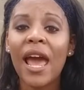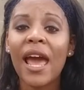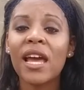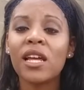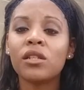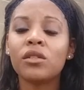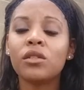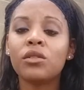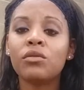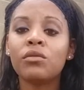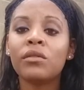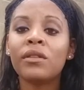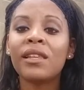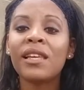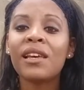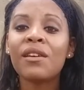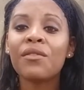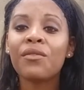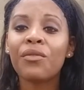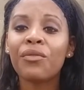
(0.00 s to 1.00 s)
and to
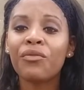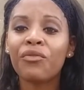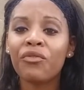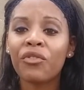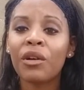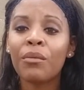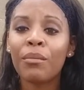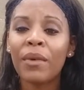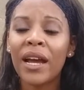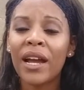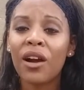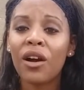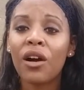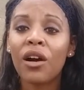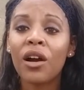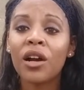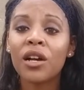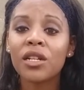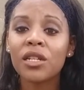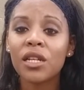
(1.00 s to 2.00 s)
live from my
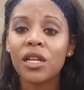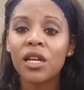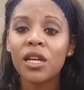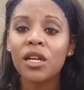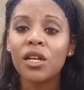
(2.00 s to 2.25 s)
heart,